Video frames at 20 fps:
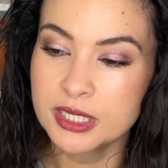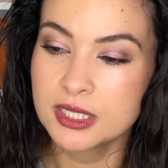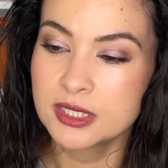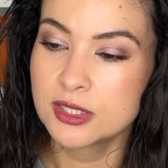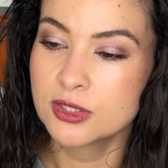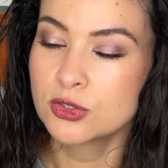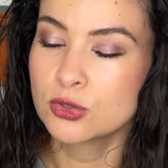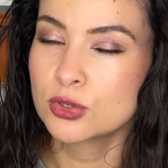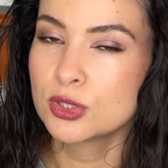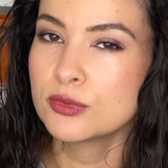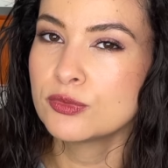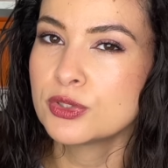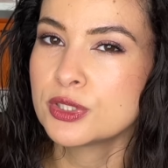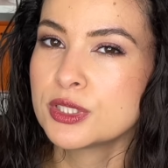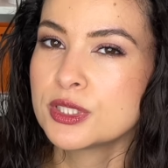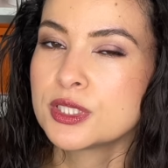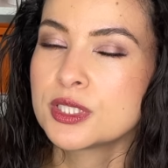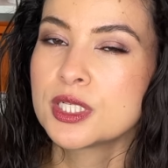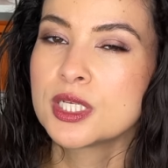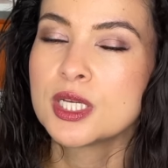because it sort of
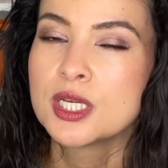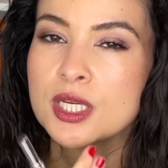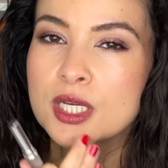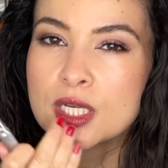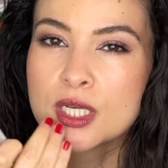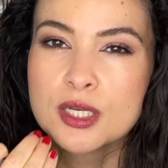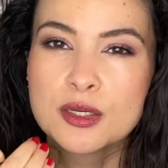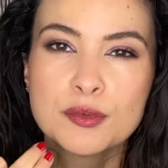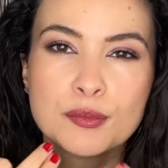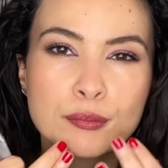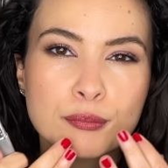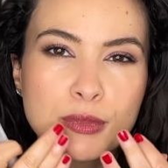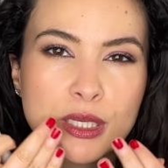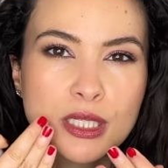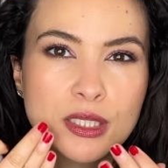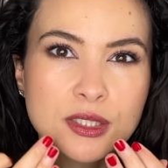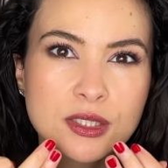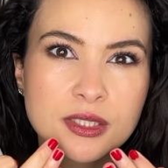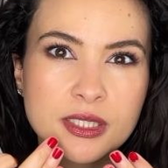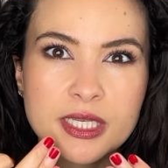just
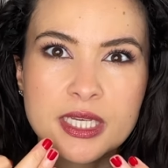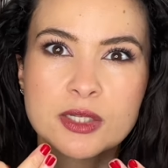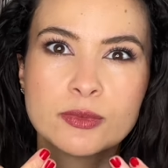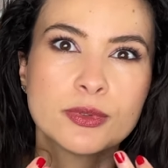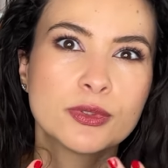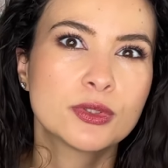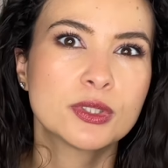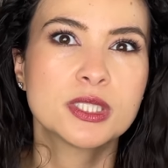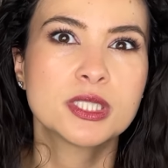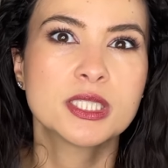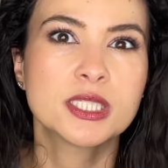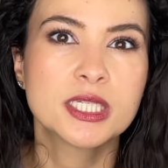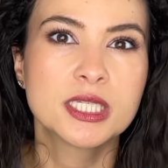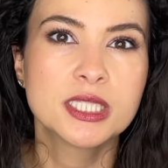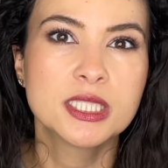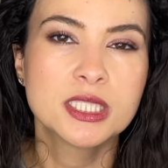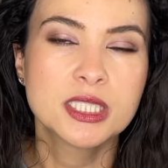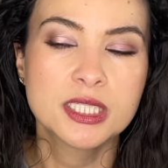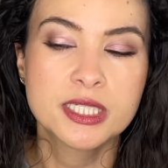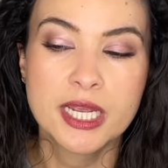melts in with your
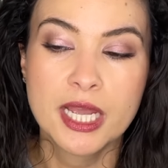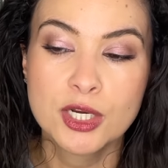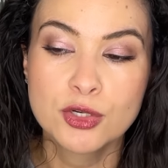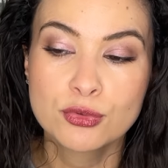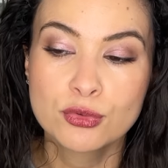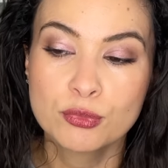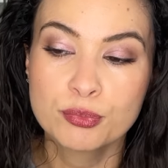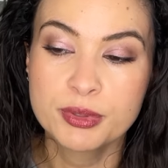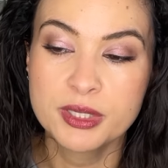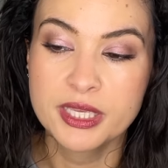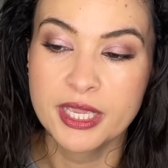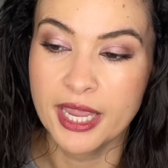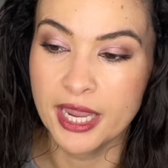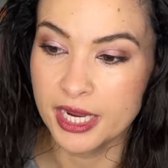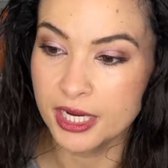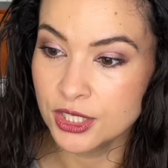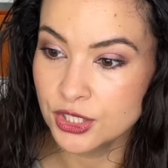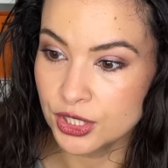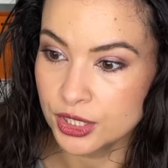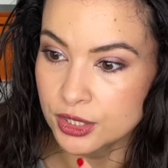skin's natural pH.